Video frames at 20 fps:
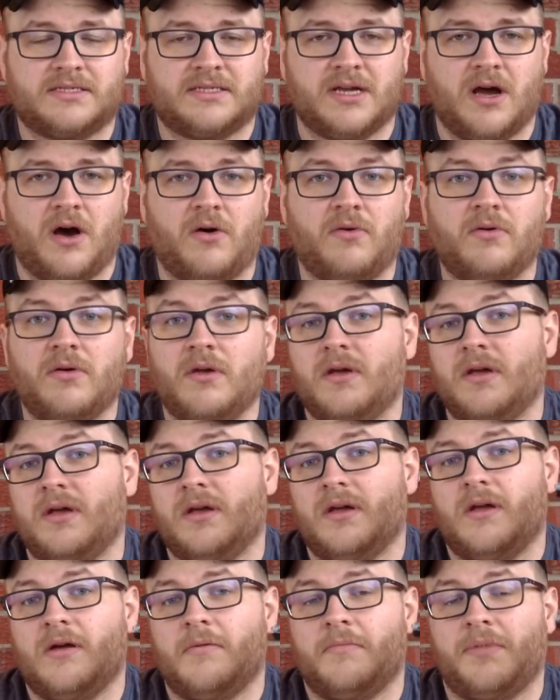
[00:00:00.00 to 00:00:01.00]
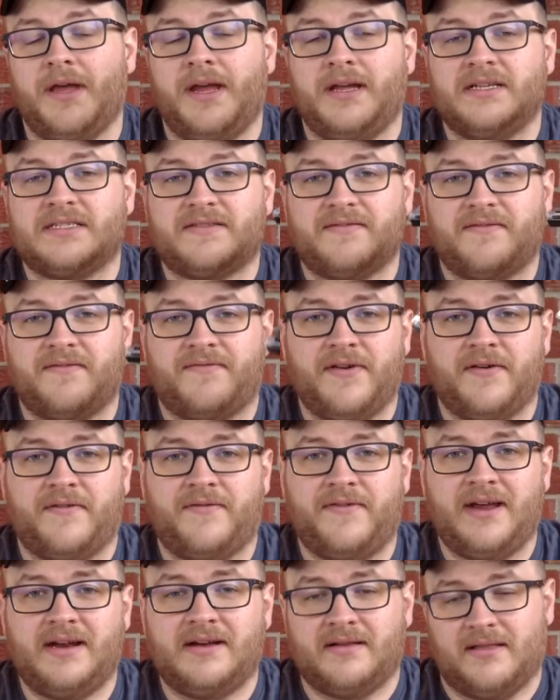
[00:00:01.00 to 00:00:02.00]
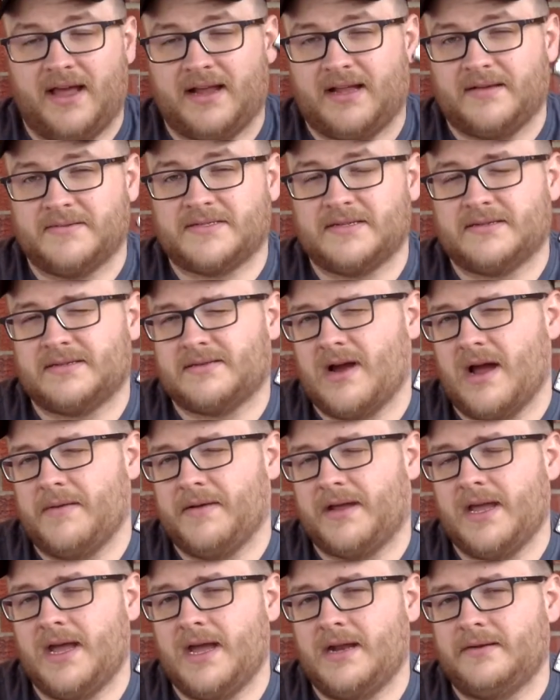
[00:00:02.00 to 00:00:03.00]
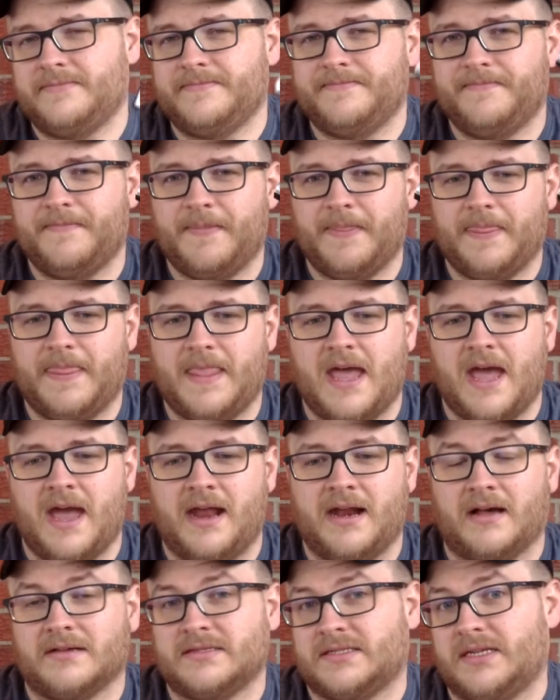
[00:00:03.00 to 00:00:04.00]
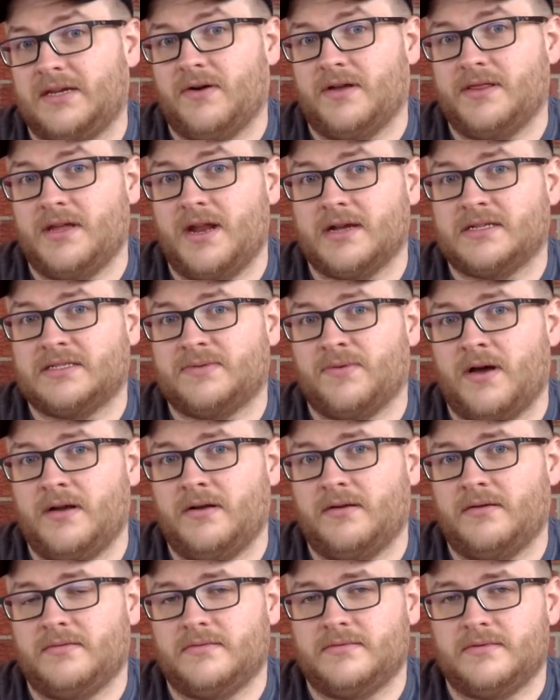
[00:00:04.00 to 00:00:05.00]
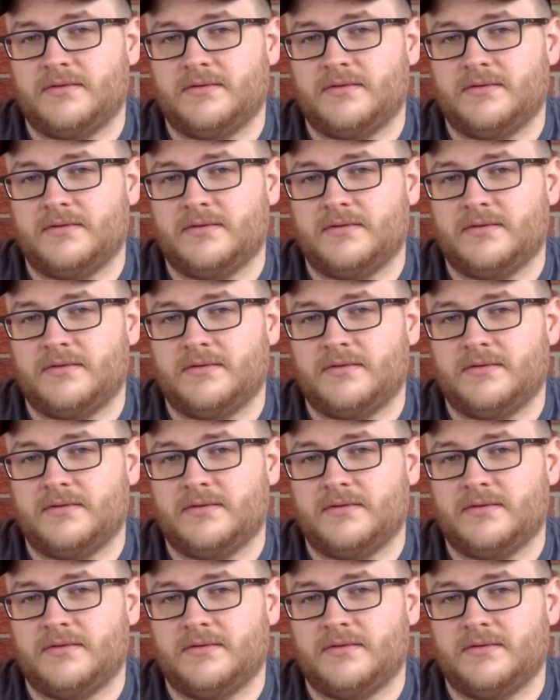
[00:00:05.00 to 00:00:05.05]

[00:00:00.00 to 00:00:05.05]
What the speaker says: So please feel free to like and subscribe again, and I'll see you on the next one.